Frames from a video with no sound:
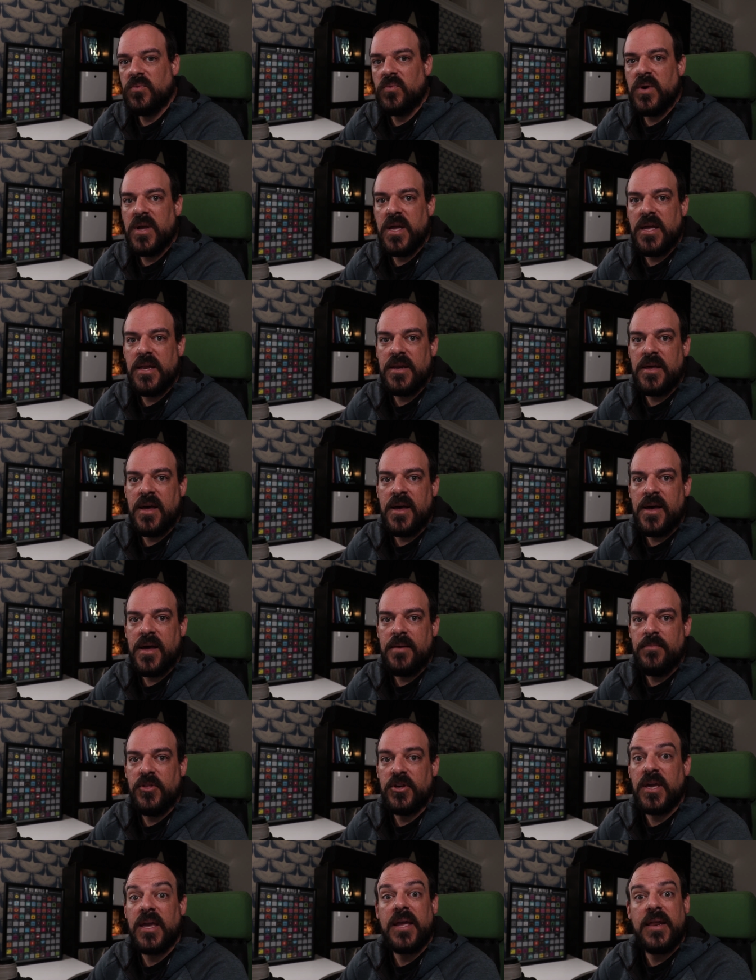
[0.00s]
when I'm
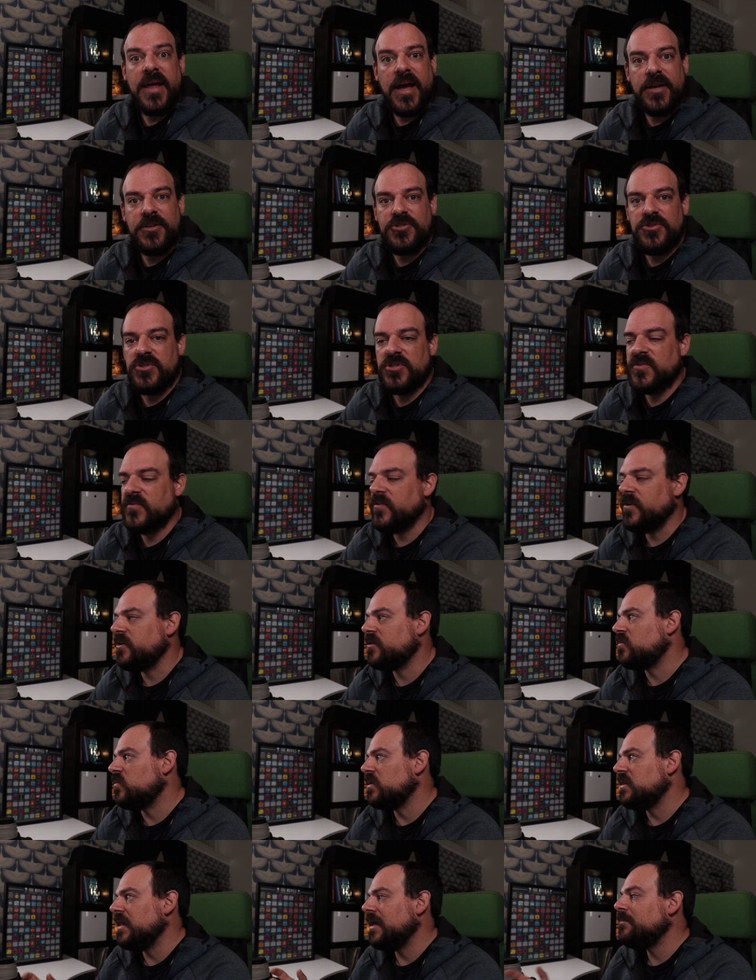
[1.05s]
looking at astrospheric
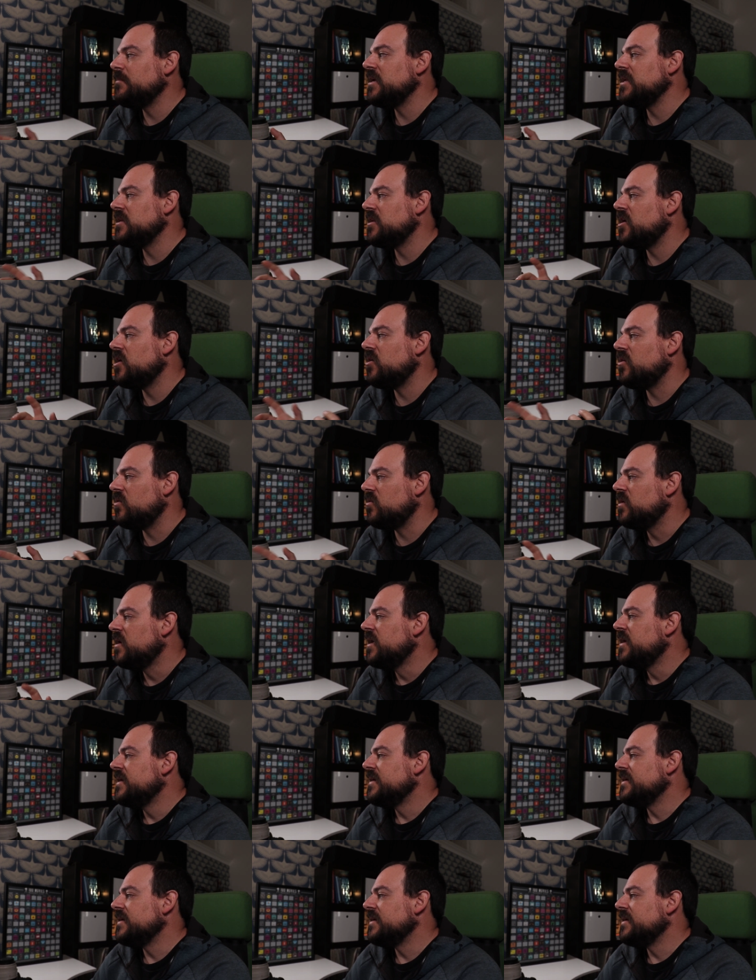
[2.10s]
will let me know